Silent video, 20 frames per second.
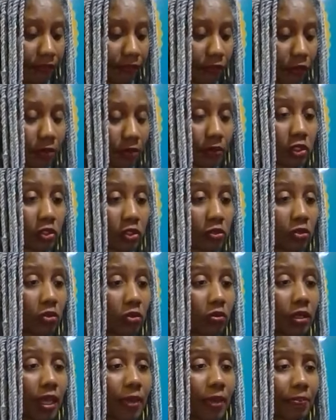
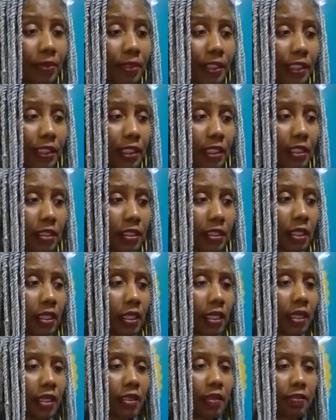pharmaceutical companies
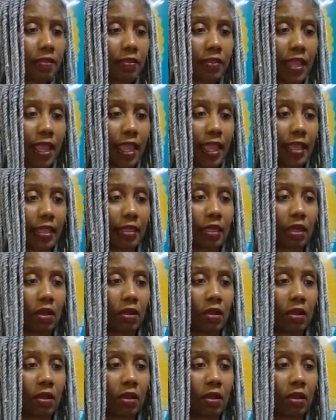that